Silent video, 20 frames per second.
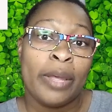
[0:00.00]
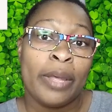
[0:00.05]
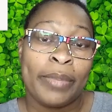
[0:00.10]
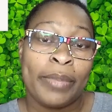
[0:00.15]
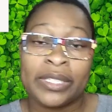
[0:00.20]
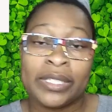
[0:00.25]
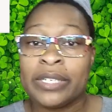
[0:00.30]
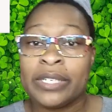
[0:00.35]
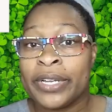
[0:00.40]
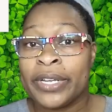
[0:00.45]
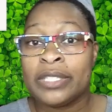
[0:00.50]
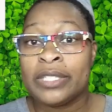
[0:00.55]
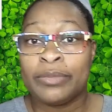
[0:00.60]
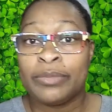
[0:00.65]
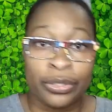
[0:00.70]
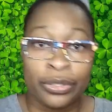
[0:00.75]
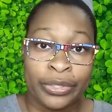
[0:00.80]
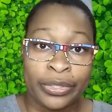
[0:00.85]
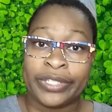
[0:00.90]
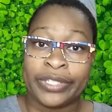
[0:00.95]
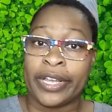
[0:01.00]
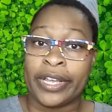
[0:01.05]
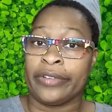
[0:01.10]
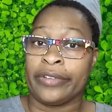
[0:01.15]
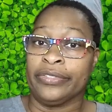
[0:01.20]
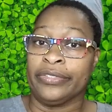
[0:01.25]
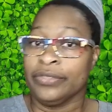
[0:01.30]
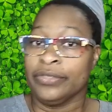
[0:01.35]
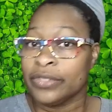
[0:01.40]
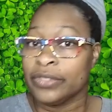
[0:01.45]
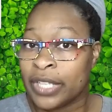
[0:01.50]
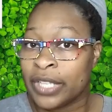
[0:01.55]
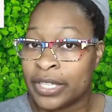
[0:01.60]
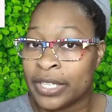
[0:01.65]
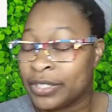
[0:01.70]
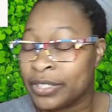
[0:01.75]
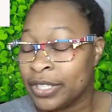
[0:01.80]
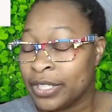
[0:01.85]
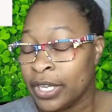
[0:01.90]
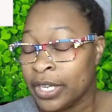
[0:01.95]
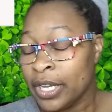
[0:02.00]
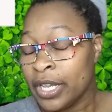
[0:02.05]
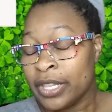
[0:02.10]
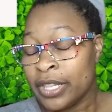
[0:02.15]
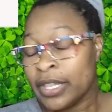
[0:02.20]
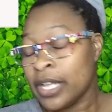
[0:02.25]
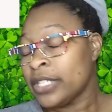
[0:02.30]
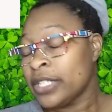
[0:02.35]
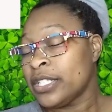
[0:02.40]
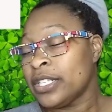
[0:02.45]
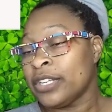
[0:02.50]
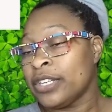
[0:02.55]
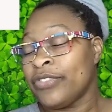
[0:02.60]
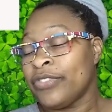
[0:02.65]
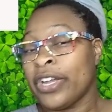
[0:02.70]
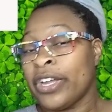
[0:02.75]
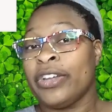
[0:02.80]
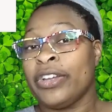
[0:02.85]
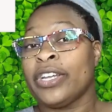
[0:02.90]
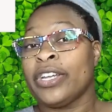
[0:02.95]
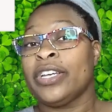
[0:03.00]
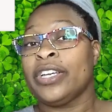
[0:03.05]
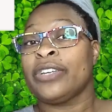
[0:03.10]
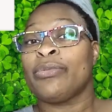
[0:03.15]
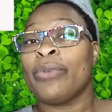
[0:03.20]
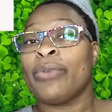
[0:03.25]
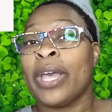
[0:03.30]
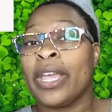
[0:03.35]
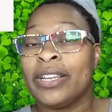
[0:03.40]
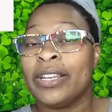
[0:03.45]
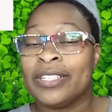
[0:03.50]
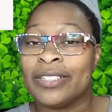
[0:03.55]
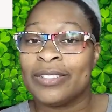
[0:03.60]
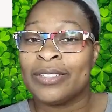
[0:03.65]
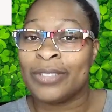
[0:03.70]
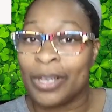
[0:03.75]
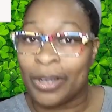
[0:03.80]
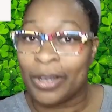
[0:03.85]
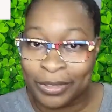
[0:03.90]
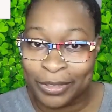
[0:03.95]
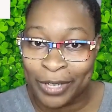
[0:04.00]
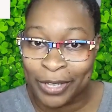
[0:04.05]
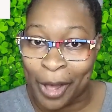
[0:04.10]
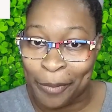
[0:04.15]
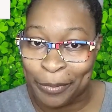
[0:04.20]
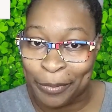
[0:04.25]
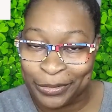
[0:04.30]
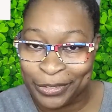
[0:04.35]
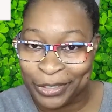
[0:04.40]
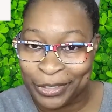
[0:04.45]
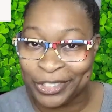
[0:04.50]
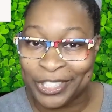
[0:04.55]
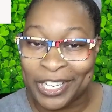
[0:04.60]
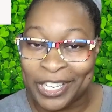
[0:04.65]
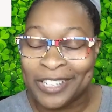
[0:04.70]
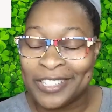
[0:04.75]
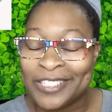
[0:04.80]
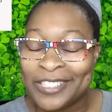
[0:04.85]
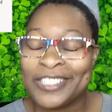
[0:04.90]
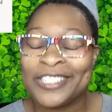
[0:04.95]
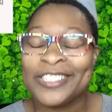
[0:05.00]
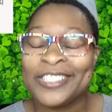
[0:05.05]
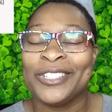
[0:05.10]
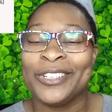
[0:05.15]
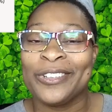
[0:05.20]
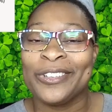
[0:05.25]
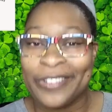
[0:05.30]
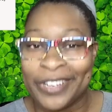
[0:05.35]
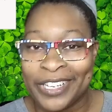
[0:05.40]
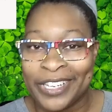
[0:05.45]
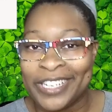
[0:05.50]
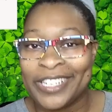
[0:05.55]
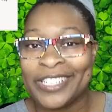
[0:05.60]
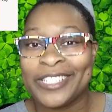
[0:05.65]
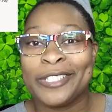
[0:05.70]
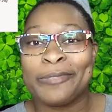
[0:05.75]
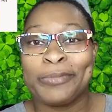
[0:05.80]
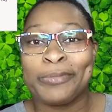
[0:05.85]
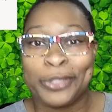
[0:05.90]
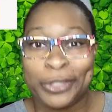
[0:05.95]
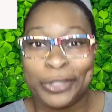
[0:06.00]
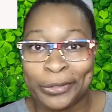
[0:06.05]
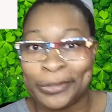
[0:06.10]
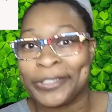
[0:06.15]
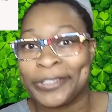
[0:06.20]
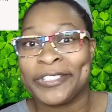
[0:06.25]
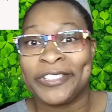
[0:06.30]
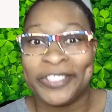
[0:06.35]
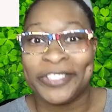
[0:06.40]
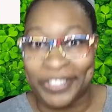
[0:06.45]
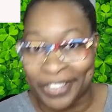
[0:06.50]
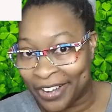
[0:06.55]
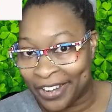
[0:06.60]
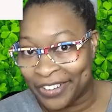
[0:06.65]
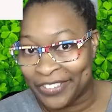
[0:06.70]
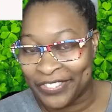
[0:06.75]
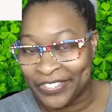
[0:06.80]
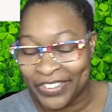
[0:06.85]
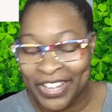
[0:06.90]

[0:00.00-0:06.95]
because I read some short stuff. That's that's the very good way to stay on top of your challenges to read some short stuff.